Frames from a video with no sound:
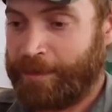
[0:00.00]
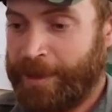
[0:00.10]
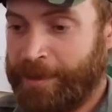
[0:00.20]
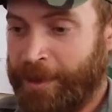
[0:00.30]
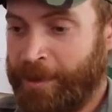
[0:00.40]

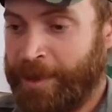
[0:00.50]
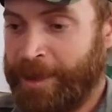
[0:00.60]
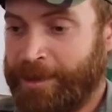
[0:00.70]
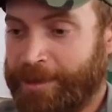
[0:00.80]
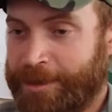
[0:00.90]
free
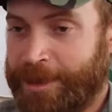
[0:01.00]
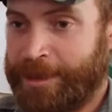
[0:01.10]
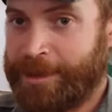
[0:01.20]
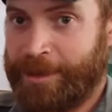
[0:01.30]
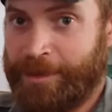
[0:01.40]
roaming
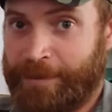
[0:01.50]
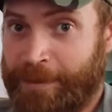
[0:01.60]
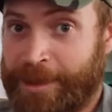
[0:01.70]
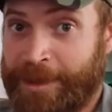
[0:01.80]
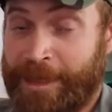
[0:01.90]
cheetah in the
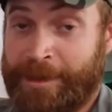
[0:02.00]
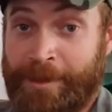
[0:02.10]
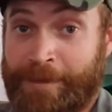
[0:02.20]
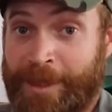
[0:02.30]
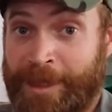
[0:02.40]
Free State in
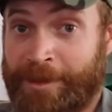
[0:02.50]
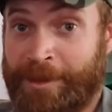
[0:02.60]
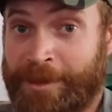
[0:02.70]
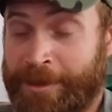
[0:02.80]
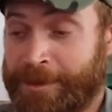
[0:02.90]
over
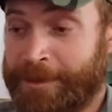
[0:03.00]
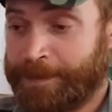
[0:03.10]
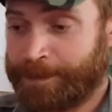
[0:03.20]
100 years.